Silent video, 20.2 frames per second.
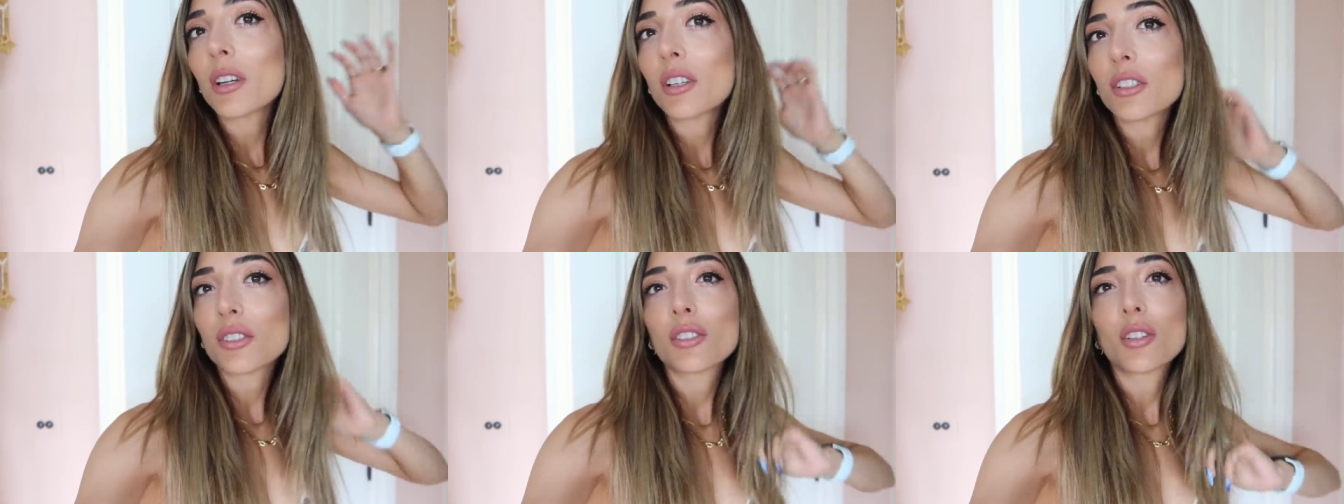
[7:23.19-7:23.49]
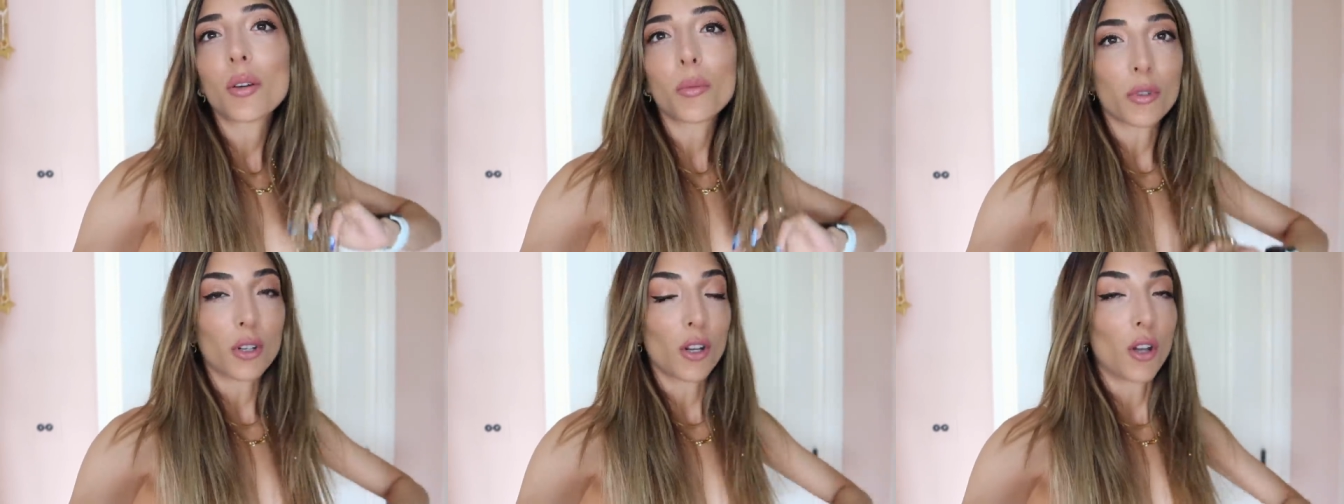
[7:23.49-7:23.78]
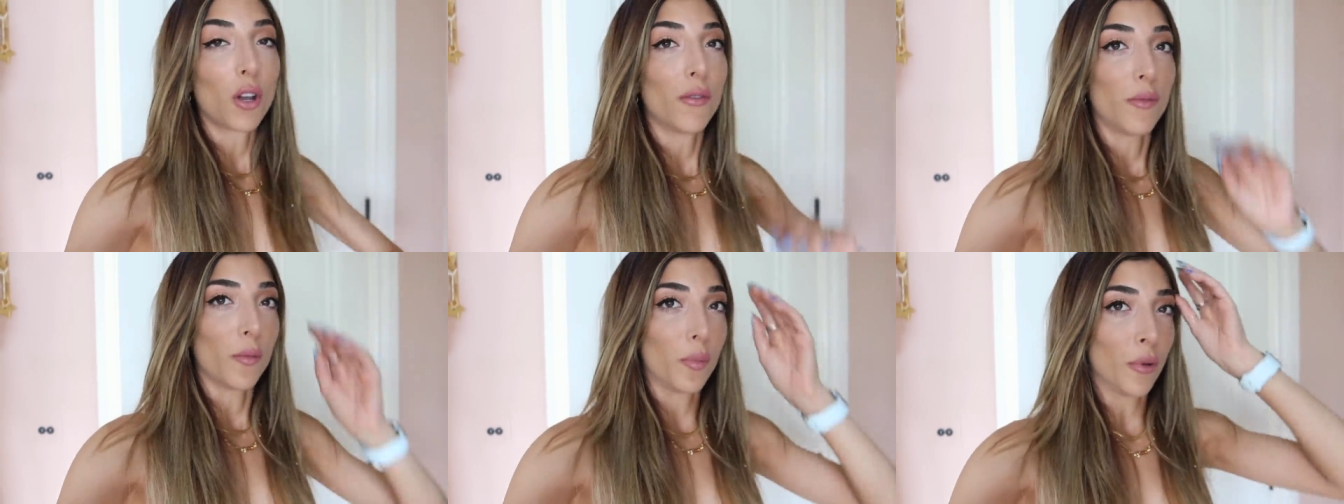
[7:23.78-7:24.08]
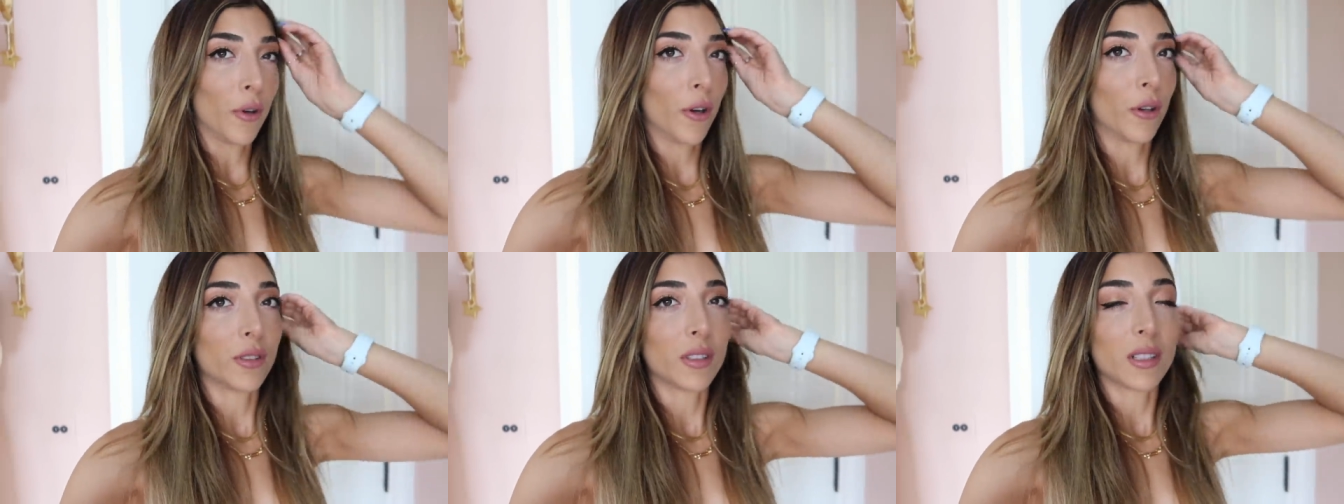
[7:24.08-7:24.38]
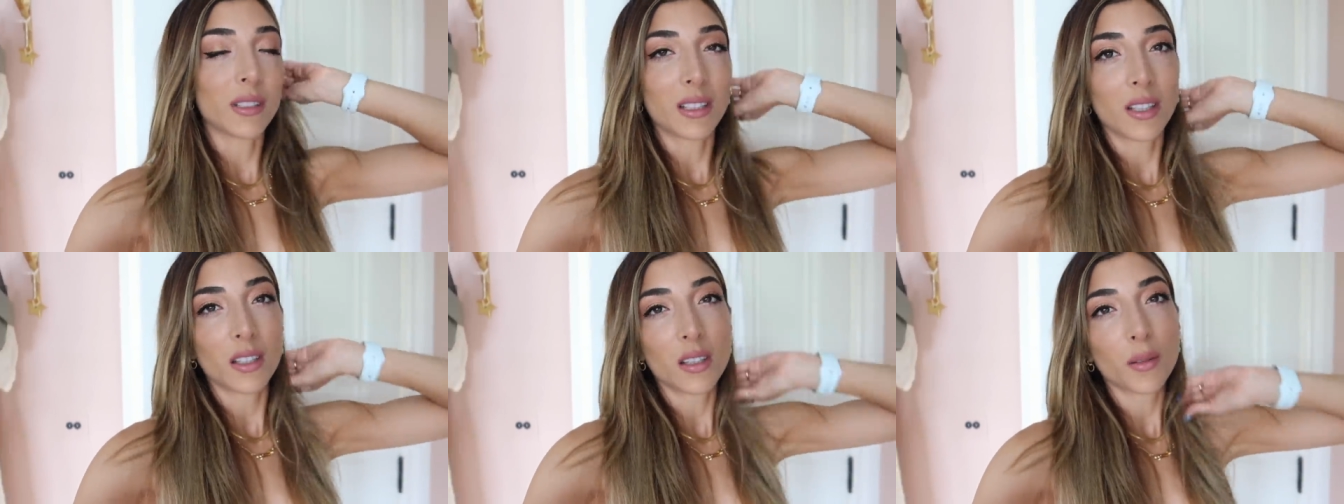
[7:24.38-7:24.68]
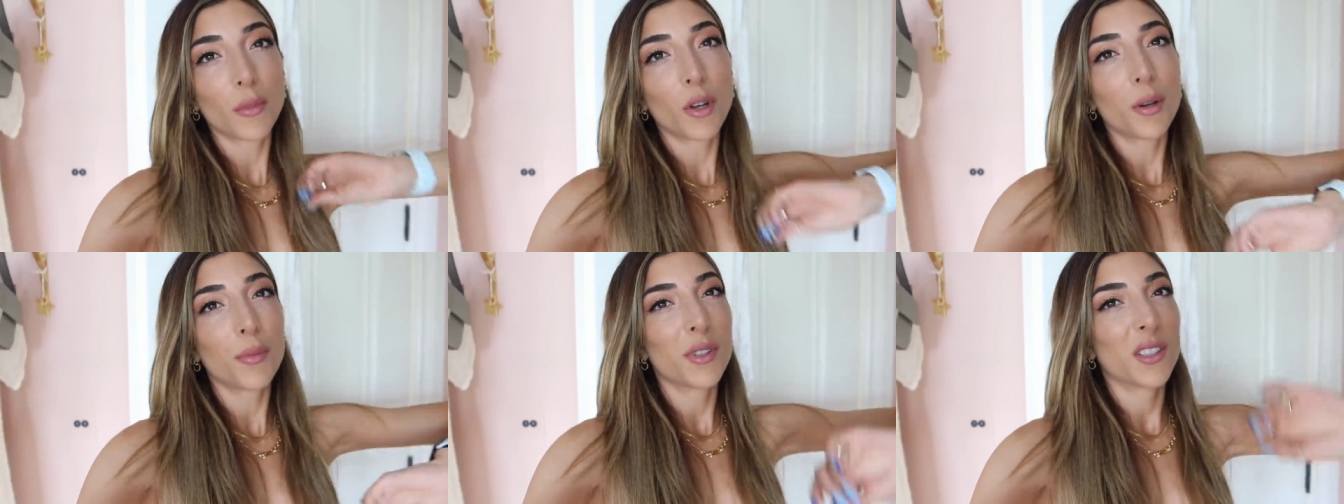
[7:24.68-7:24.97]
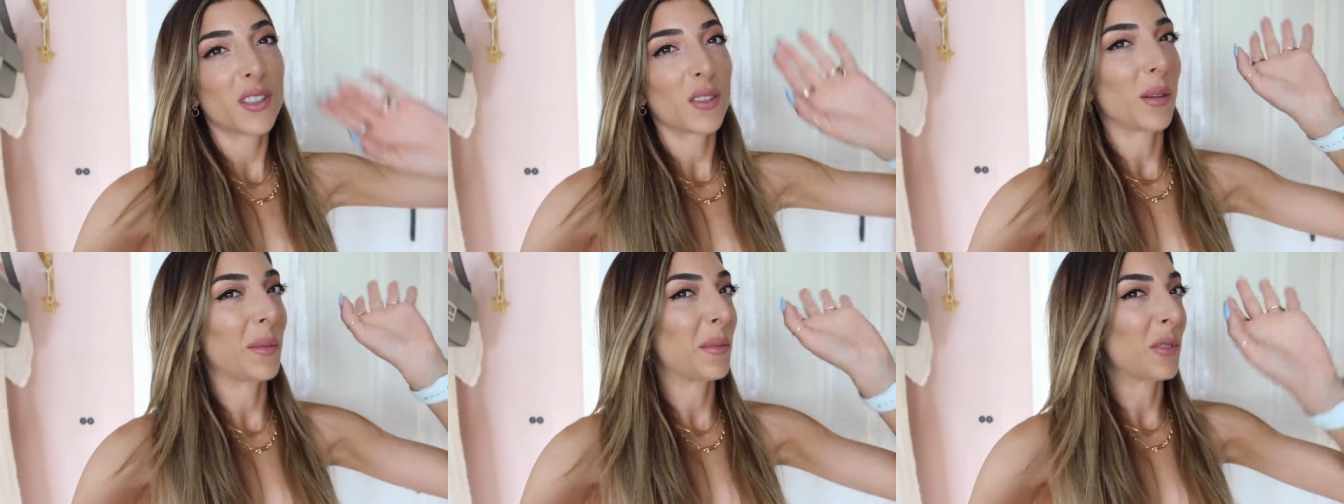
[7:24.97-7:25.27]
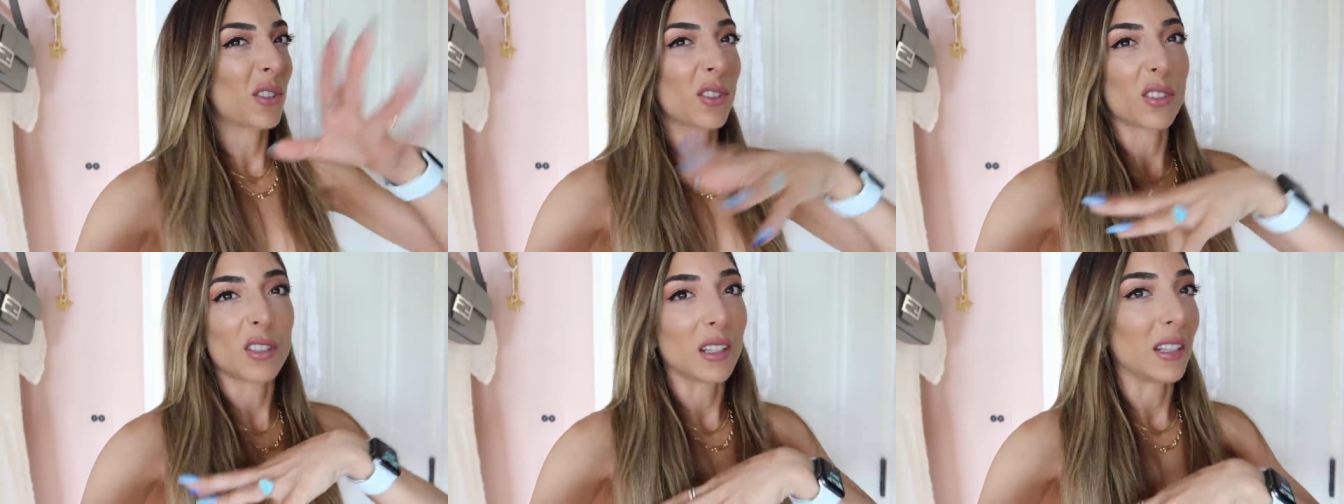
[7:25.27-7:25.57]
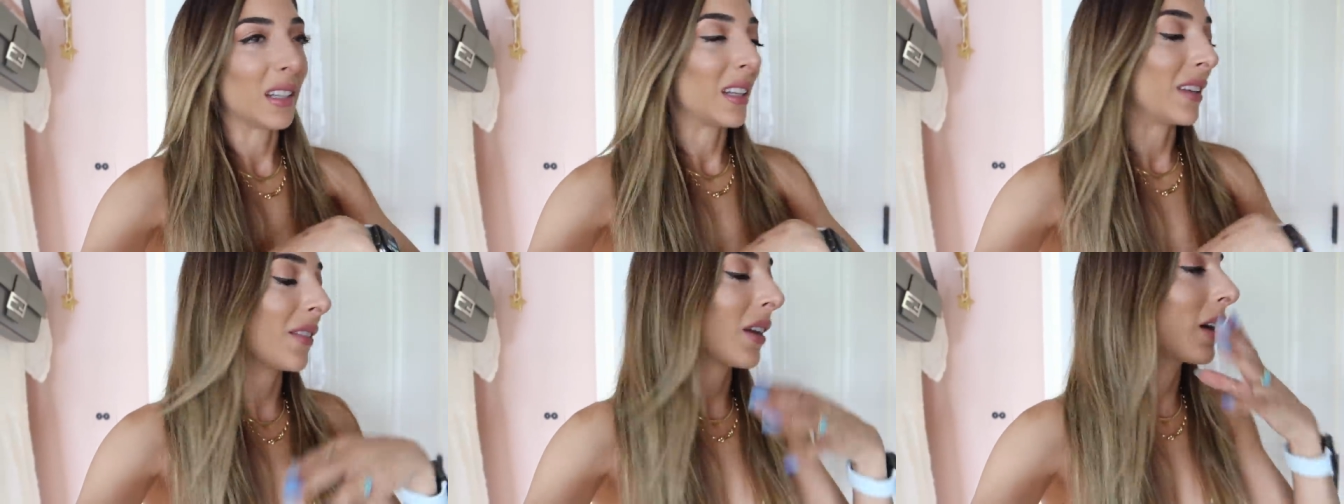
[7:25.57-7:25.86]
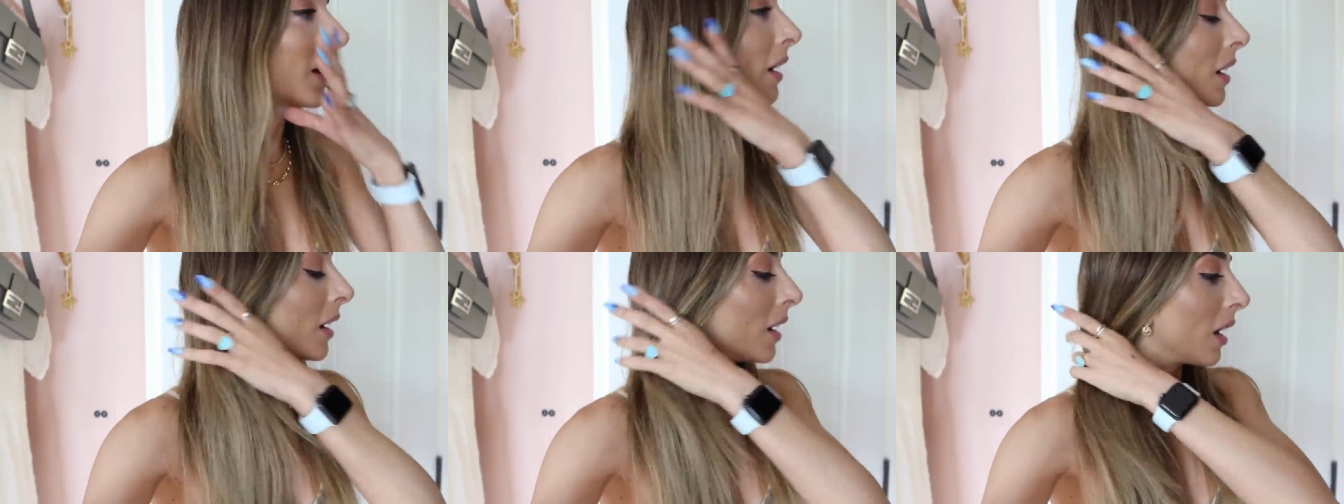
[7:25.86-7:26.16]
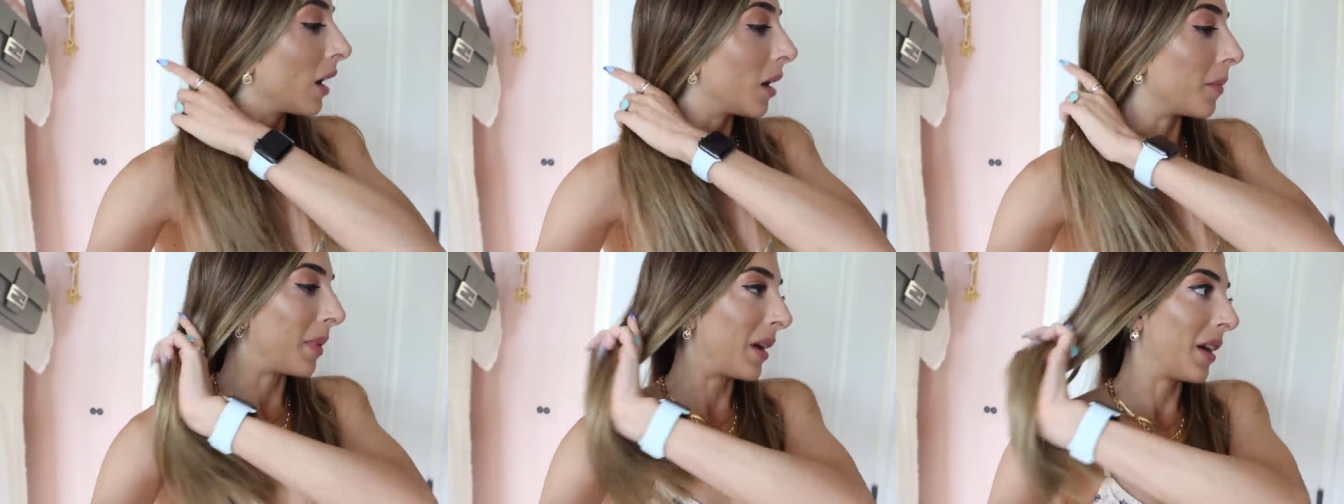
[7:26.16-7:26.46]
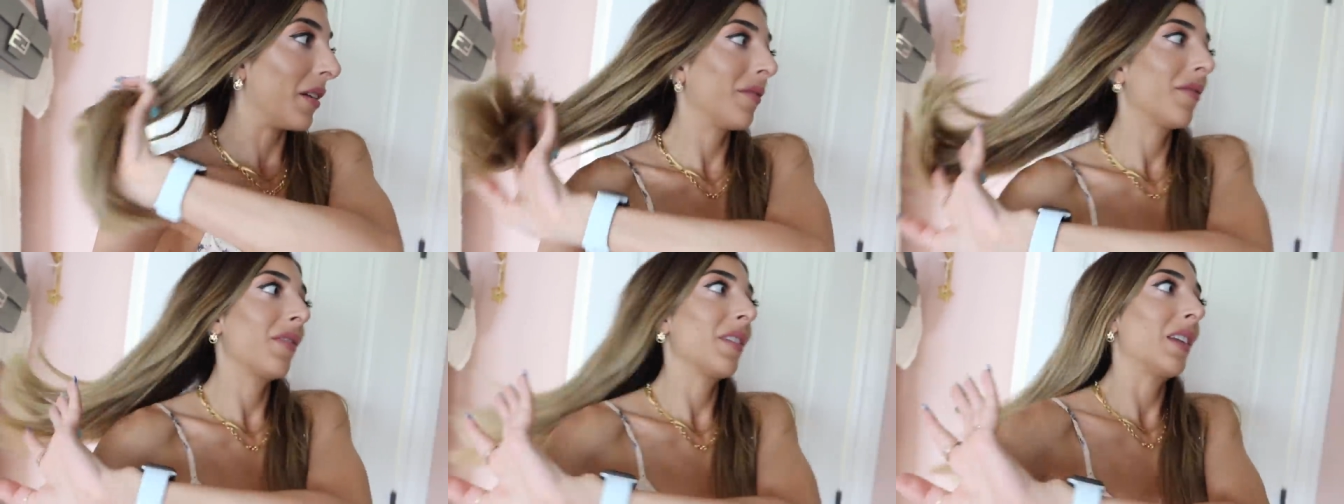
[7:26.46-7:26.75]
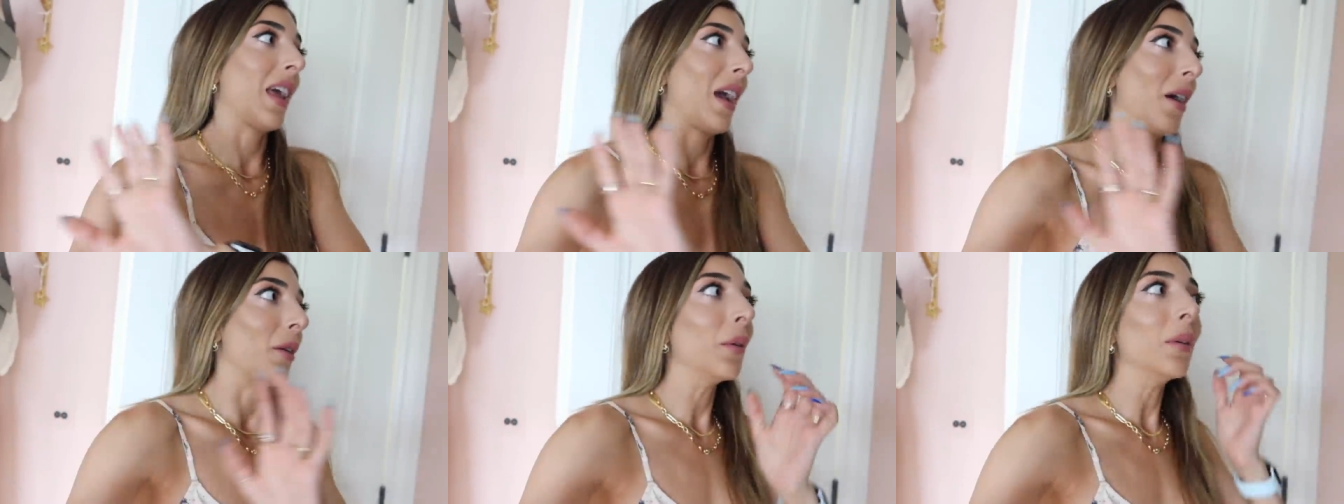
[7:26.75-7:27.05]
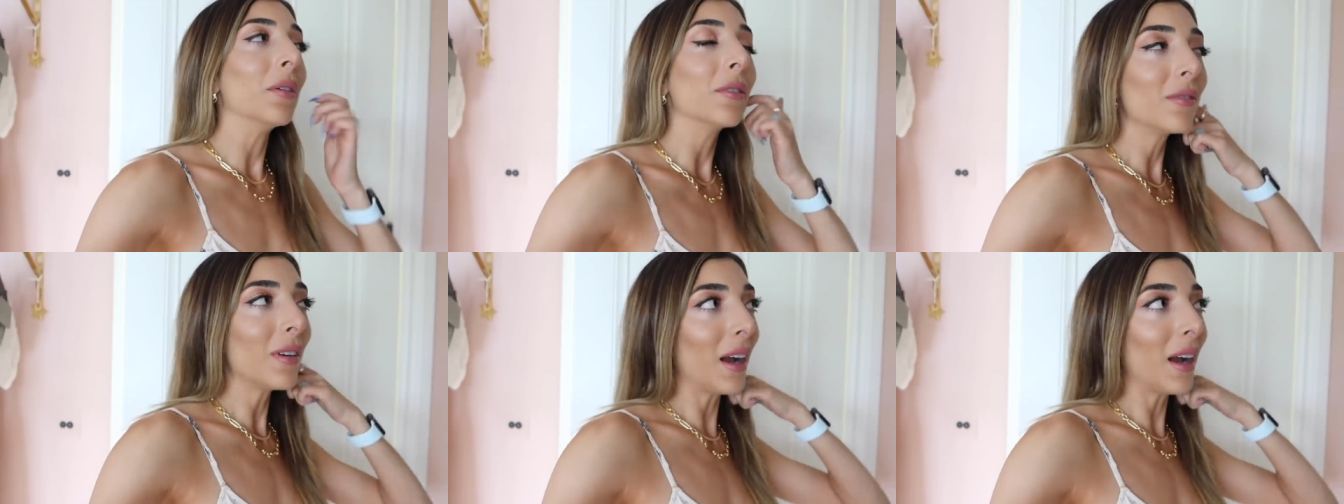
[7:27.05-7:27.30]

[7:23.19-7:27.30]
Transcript: I just don't want to over process it at the moment, so I'm just going to leave it a bit for now.